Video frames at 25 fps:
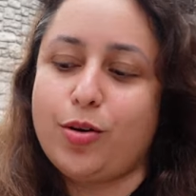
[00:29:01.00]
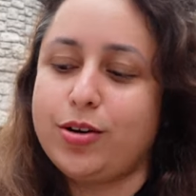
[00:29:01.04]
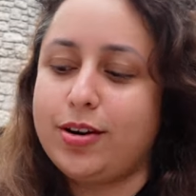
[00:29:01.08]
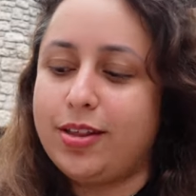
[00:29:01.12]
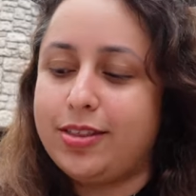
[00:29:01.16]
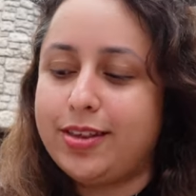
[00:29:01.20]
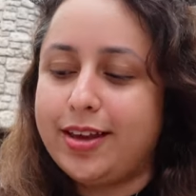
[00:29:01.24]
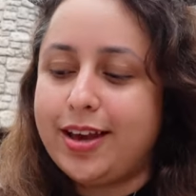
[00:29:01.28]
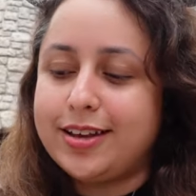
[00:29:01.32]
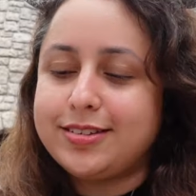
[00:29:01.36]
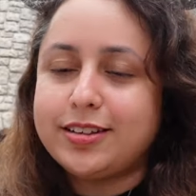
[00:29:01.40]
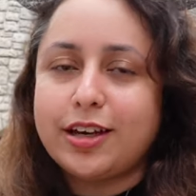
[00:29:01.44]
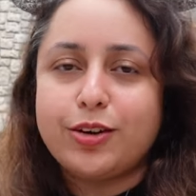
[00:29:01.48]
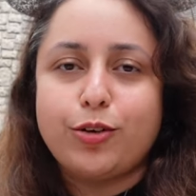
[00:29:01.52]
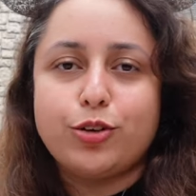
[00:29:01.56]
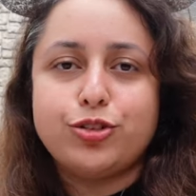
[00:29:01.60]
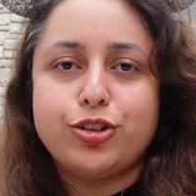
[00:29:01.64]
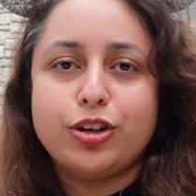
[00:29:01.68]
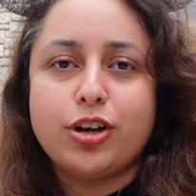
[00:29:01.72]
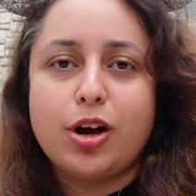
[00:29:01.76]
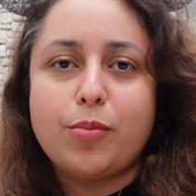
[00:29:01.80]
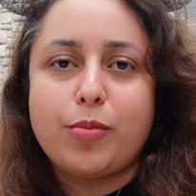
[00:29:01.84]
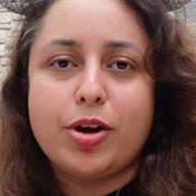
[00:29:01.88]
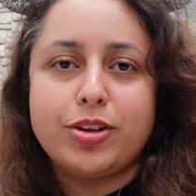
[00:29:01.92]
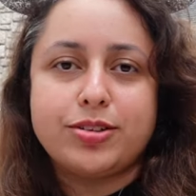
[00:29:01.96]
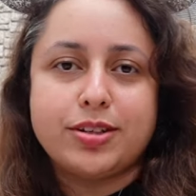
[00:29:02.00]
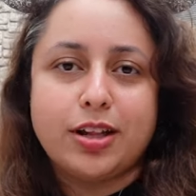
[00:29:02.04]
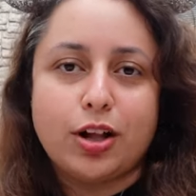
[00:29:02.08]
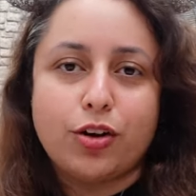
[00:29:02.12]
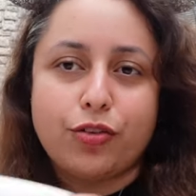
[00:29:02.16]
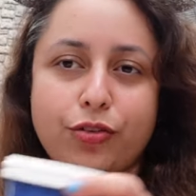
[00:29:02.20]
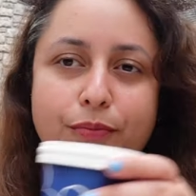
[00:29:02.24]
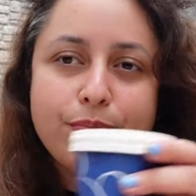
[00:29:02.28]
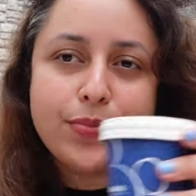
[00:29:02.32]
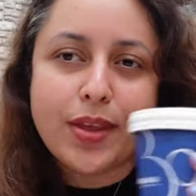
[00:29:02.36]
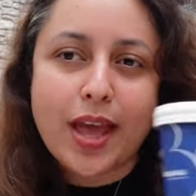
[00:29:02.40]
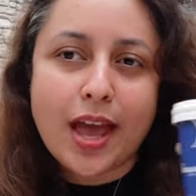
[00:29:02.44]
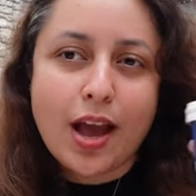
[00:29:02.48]
one of this? I also got
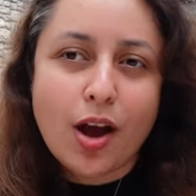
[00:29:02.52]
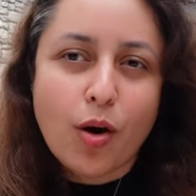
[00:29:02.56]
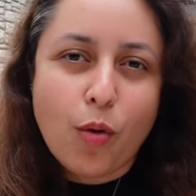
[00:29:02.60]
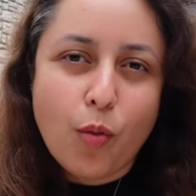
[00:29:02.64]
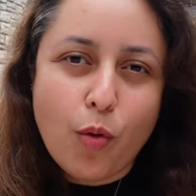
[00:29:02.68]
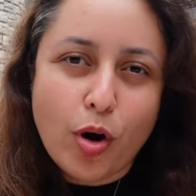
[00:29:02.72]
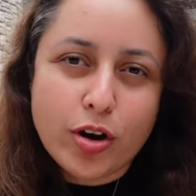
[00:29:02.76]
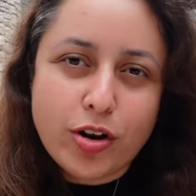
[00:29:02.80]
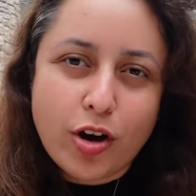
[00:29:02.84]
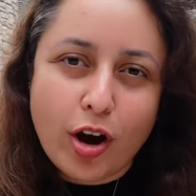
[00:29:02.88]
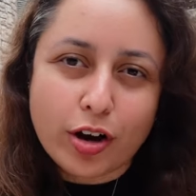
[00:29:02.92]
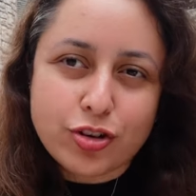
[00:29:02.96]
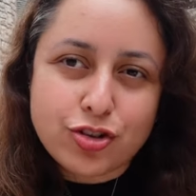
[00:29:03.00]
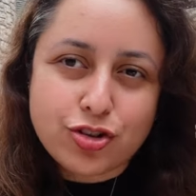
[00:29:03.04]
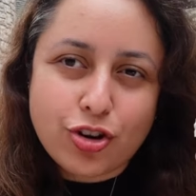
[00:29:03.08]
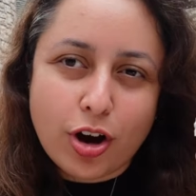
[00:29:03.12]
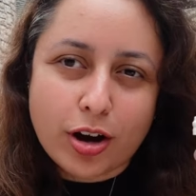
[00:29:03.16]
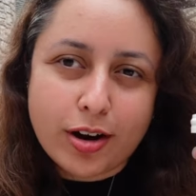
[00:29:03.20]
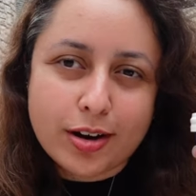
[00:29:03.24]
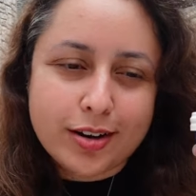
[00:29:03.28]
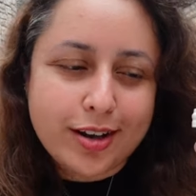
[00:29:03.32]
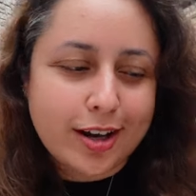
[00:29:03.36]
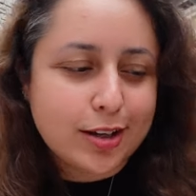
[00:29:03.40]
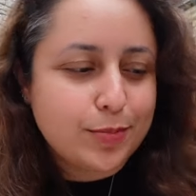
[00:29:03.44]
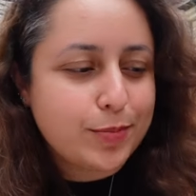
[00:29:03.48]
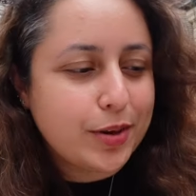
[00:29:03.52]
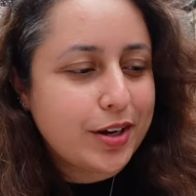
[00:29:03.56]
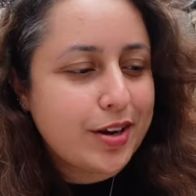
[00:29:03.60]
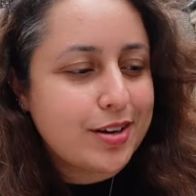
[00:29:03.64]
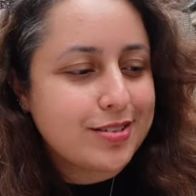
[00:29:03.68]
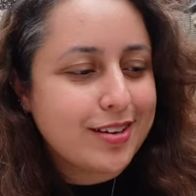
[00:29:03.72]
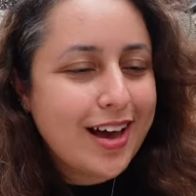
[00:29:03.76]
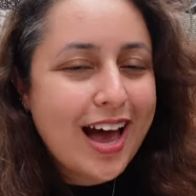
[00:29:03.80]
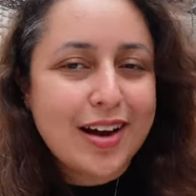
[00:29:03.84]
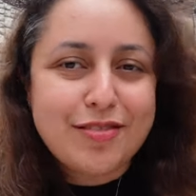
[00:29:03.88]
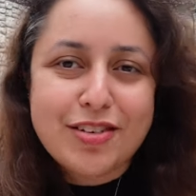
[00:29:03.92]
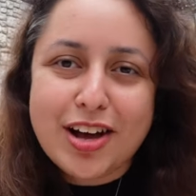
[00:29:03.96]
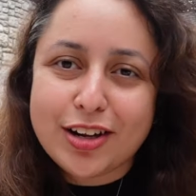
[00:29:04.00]
myself one hot chocolate
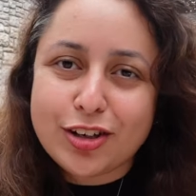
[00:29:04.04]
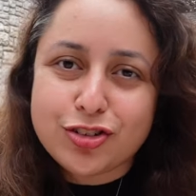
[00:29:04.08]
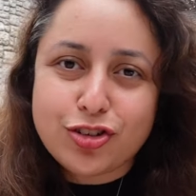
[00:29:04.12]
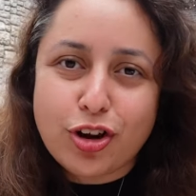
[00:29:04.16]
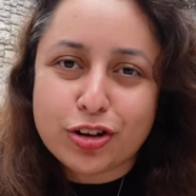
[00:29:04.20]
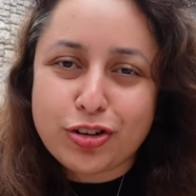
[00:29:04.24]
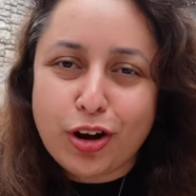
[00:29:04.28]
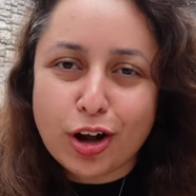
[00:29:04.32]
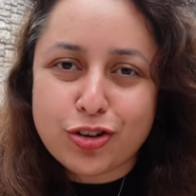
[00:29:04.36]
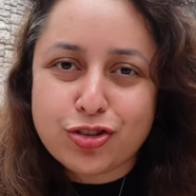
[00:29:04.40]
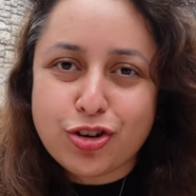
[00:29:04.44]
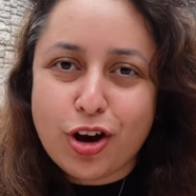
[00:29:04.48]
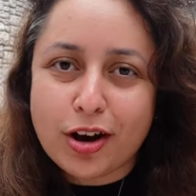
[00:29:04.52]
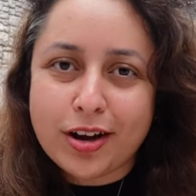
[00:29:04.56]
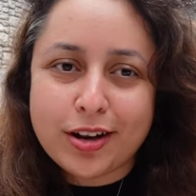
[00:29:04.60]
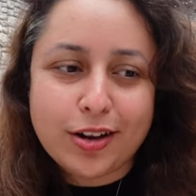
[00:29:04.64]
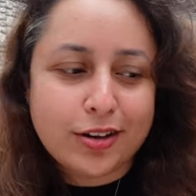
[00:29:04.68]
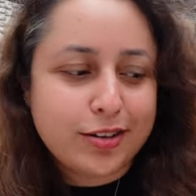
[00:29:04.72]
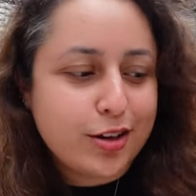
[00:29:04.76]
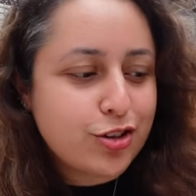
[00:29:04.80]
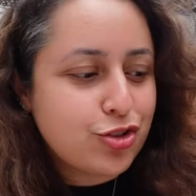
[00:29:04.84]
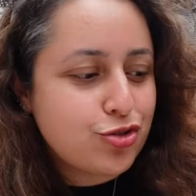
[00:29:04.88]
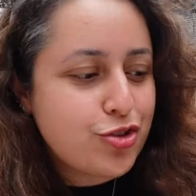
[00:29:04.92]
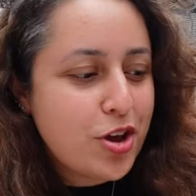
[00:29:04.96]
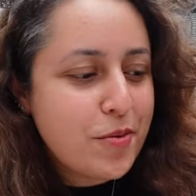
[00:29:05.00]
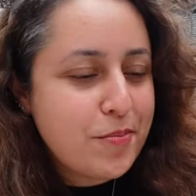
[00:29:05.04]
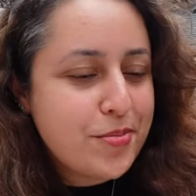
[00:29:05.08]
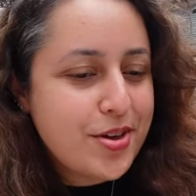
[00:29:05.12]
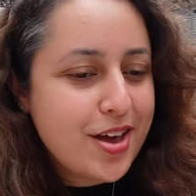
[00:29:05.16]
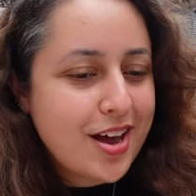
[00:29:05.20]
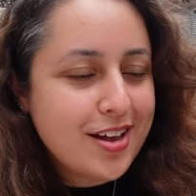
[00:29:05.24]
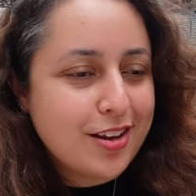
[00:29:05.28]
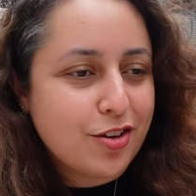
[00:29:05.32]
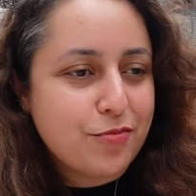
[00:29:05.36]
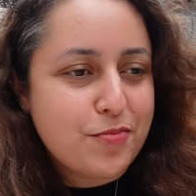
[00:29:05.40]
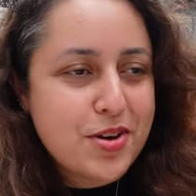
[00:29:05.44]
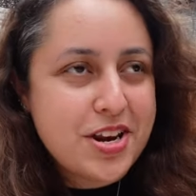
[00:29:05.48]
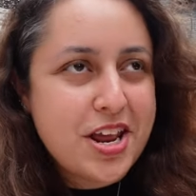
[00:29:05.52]
because I haven't had a hot chocolate on this trip
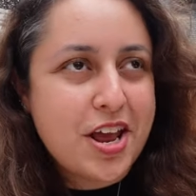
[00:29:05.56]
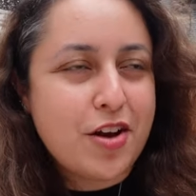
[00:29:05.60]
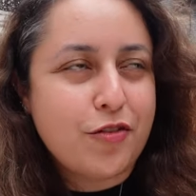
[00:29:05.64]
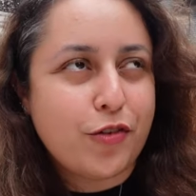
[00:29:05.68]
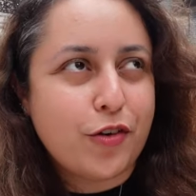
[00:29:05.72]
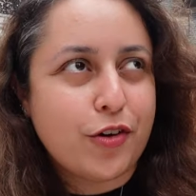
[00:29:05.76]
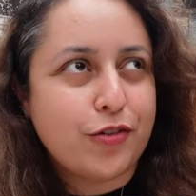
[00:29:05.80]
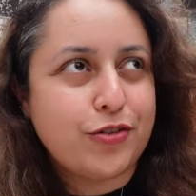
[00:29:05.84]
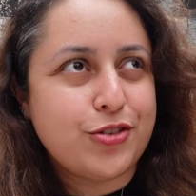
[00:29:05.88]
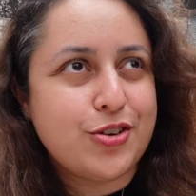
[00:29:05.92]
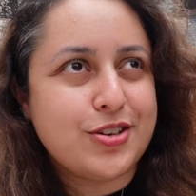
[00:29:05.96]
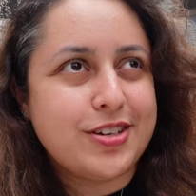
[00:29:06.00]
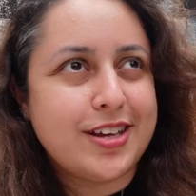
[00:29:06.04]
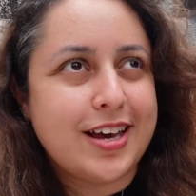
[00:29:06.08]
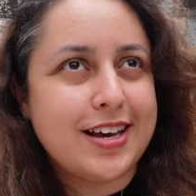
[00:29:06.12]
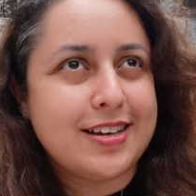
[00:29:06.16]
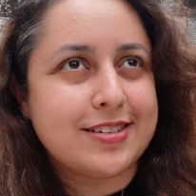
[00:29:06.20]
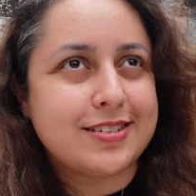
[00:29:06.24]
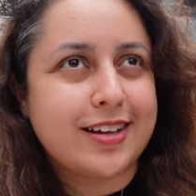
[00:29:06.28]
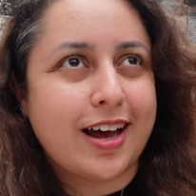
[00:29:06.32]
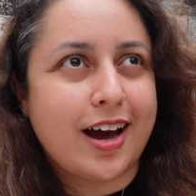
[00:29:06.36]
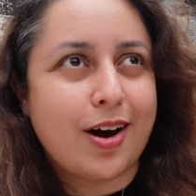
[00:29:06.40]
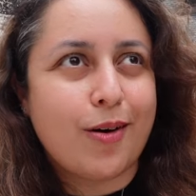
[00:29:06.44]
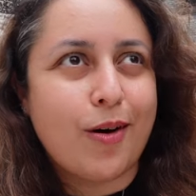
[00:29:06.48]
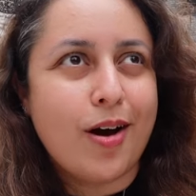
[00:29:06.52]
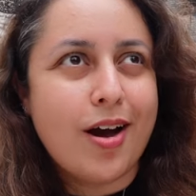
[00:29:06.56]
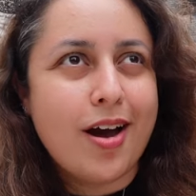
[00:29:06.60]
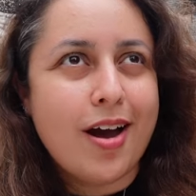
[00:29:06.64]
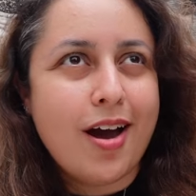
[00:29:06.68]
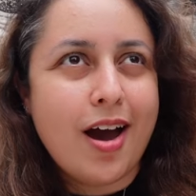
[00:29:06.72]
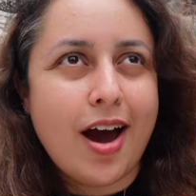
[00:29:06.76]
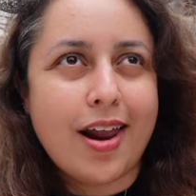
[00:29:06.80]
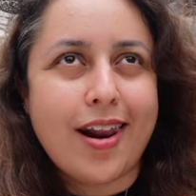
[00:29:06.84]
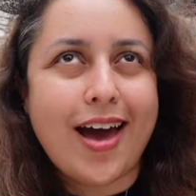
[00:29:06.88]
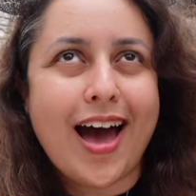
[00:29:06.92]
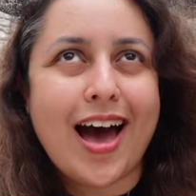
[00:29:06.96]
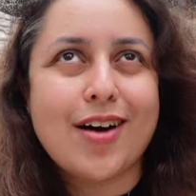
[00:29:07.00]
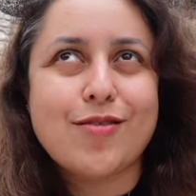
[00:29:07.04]
yet. I've been here for a few days now
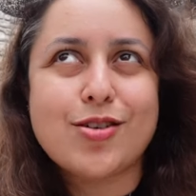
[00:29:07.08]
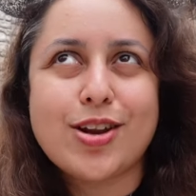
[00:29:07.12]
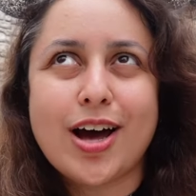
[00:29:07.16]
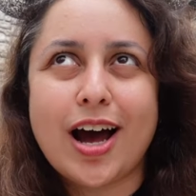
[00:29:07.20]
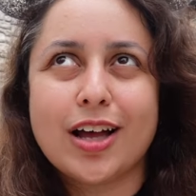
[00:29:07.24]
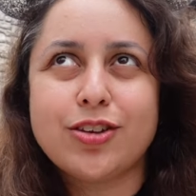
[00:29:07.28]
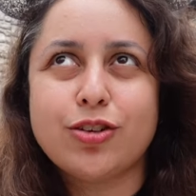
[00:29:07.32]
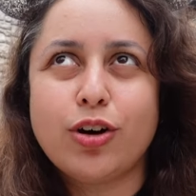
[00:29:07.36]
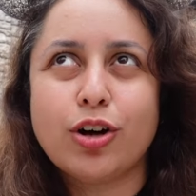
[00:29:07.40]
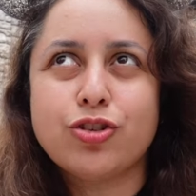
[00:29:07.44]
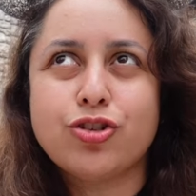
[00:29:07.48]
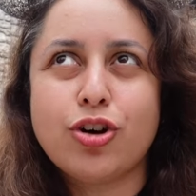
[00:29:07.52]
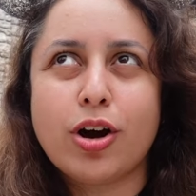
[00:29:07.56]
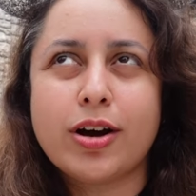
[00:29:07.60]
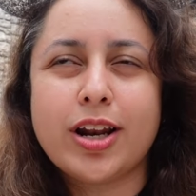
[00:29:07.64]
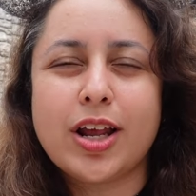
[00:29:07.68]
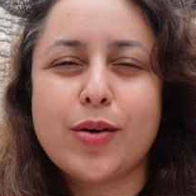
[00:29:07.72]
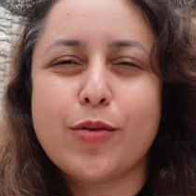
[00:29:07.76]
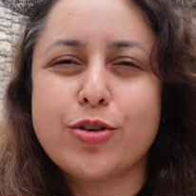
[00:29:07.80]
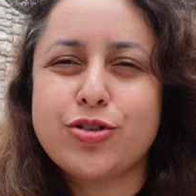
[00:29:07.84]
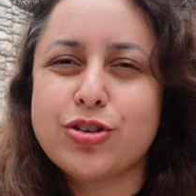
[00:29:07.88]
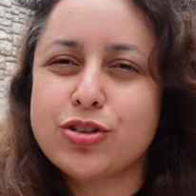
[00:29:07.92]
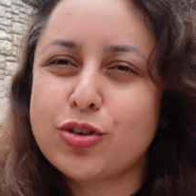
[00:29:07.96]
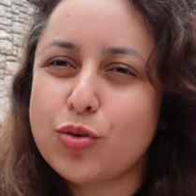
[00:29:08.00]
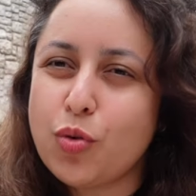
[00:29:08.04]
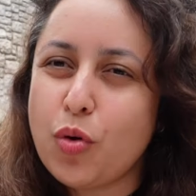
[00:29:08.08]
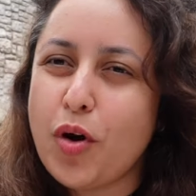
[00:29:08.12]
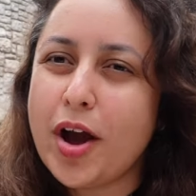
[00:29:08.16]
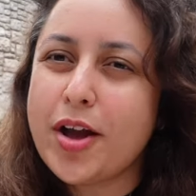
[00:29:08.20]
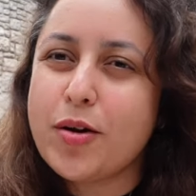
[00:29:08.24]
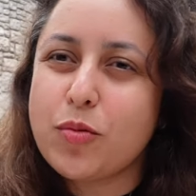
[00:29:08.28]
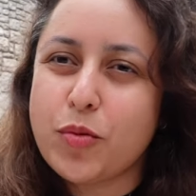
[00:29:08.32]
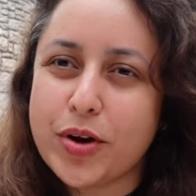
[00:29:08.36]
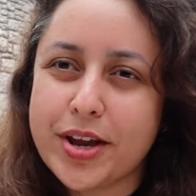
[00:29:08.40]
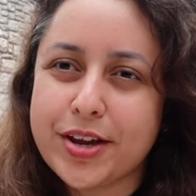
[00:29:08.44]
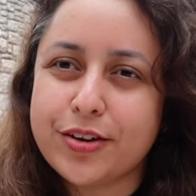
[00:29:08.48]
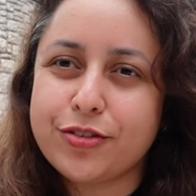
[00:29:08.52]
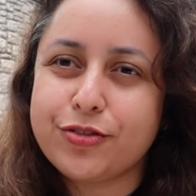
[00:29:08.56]
and I haven't had hot chocolate, which is
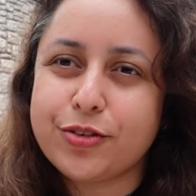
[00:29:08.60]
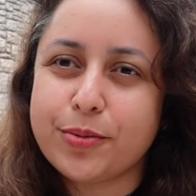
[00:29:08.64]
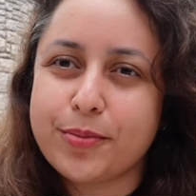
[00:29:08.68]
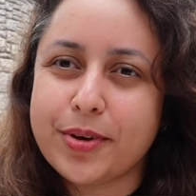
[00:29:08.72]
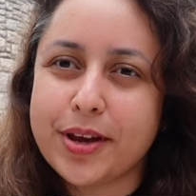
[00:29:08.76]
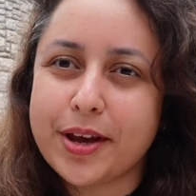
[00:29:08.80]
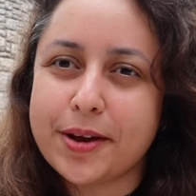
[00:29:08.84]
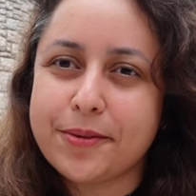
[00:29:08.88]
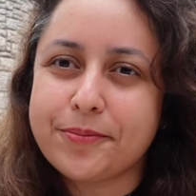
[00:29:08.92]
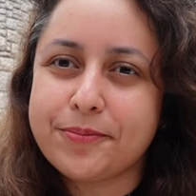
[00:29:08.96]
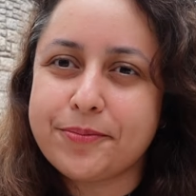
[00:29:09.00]
quite weird for me.